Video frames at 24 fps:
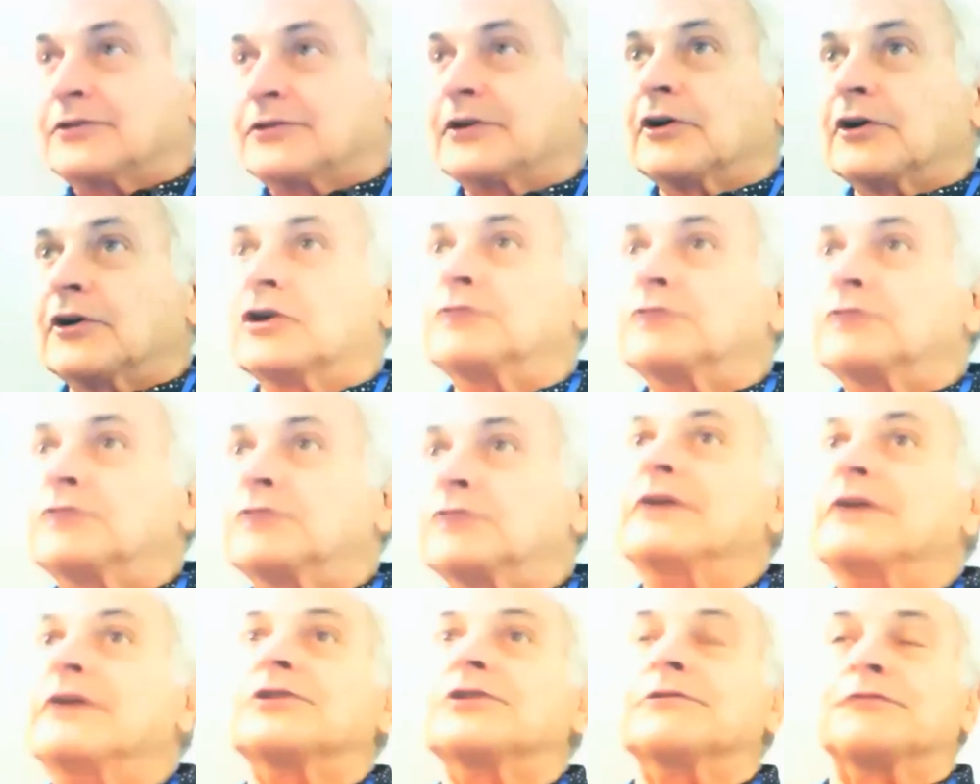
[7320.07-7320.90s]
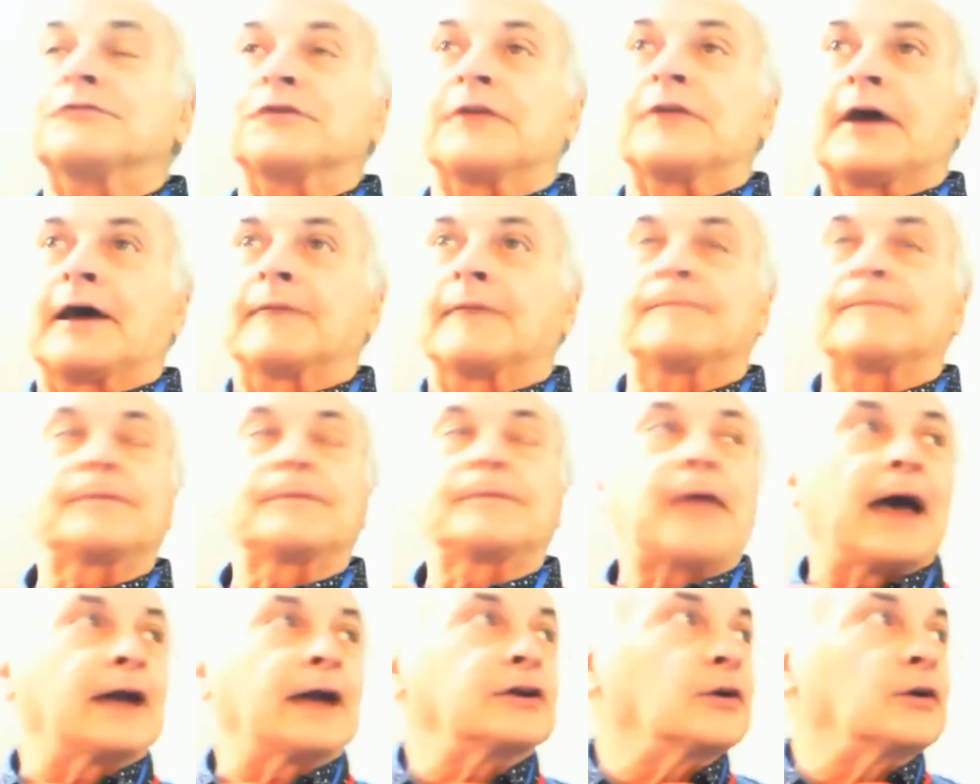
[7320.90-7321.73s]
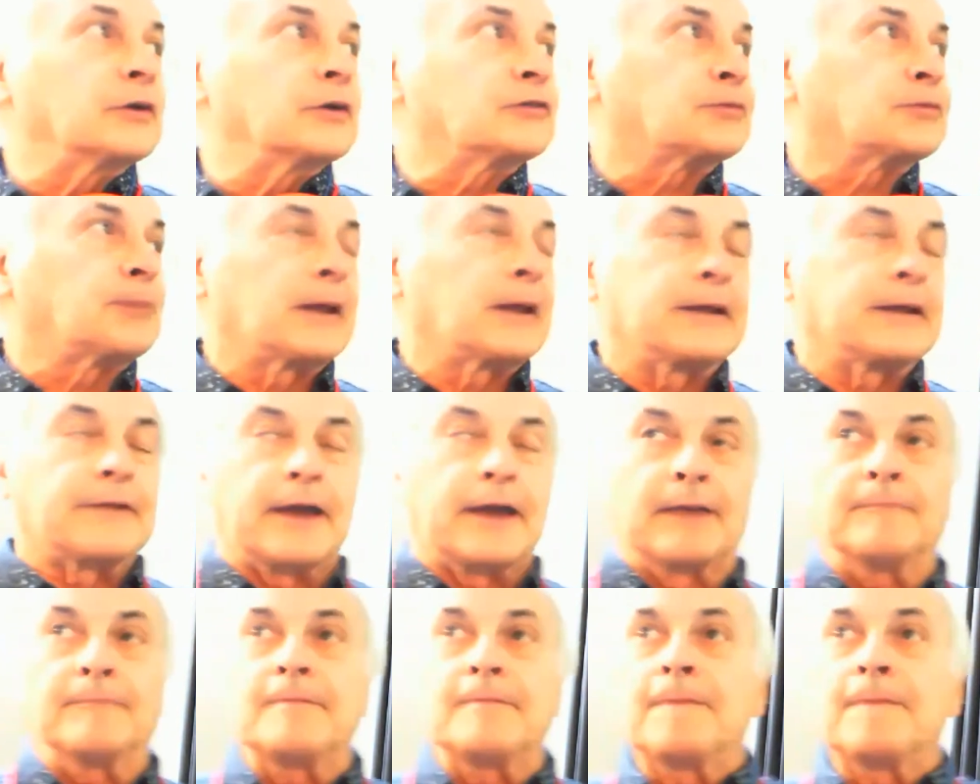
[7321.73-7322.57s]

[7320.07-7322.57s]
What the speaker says: there a good reason for that? How do you explain that?